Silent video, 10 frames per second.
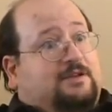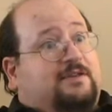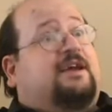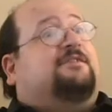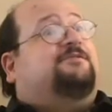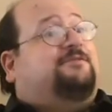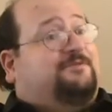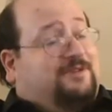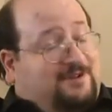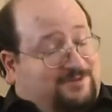Yes,
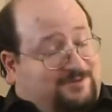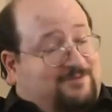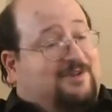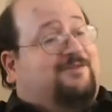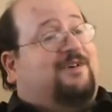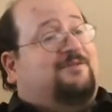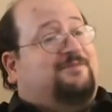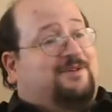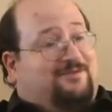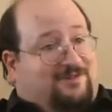that is when my father
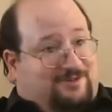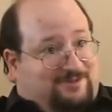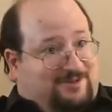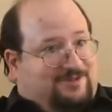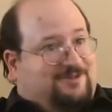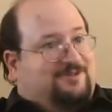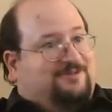met Fred Switzer.